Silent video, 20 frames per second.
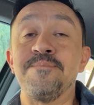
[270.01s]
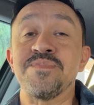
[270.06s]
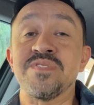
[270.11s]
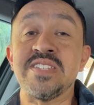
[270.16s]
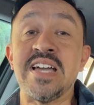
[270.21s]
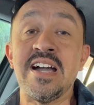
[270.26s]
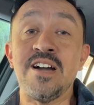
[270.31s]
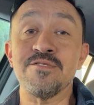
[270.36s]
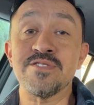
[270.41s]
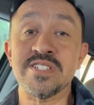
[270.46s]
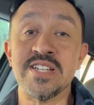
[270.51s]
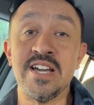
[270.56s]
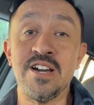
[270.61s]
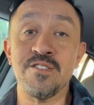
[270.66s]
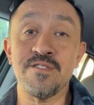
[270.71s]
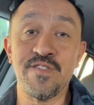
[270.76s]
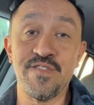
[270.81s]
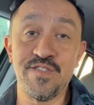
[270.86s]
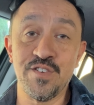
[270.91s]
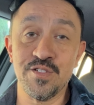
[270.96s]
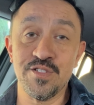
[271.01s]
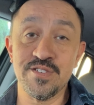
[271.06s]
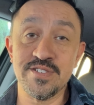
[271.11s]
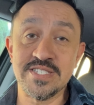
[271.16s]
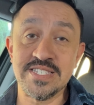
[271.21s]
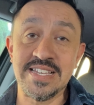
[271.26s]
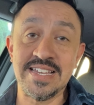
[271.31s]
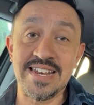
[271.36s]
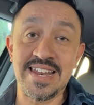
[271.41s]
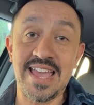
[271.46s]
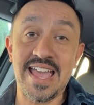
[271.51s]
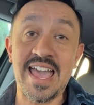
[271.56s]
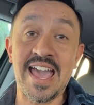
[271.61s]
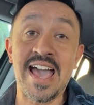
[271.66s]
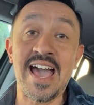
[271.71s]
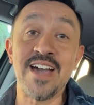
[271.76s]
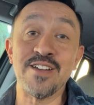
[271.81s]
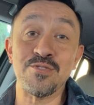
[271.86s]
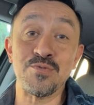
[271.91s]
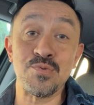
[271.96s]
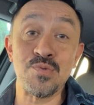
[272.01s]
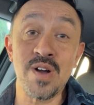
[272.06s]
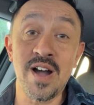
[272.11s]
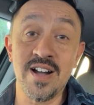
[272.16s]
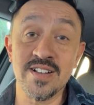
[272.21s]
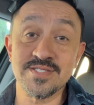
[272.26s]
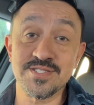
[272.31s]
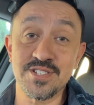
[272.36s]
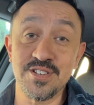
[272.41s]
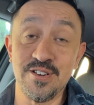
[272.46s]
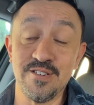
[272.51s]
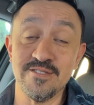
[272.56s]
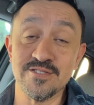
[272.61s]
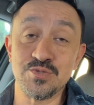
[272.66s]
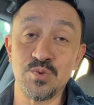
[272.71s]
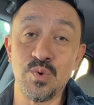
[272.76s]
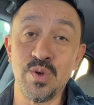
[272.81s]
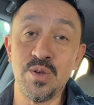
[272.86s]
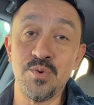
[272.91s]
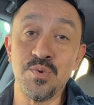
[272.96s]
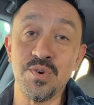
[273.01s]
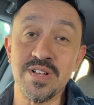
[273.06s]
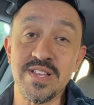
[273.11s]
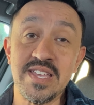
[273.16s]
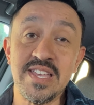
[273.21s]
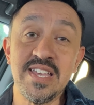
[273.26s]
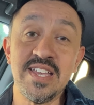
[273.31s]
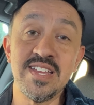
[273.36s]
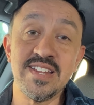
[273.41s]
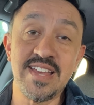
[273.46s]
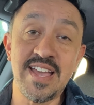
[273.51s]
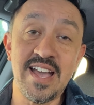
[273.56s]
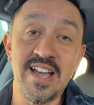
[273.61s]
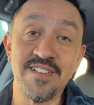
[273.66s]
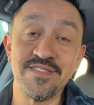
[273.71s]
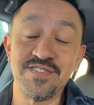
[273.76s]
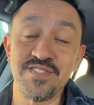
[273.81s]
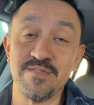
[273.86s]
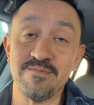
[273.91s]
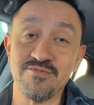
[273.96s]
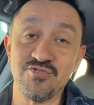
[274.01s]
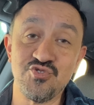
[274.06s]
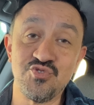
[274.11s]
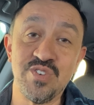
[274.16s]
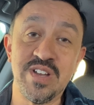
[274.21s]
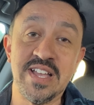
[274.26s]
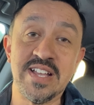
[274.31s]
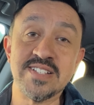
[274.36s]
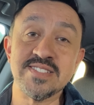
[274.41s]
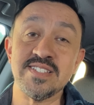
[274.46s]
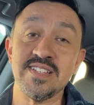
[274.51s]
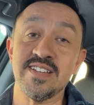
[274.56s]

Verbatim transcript: downtown Fullerton at Roscoe's, where we will eat, have some drinks,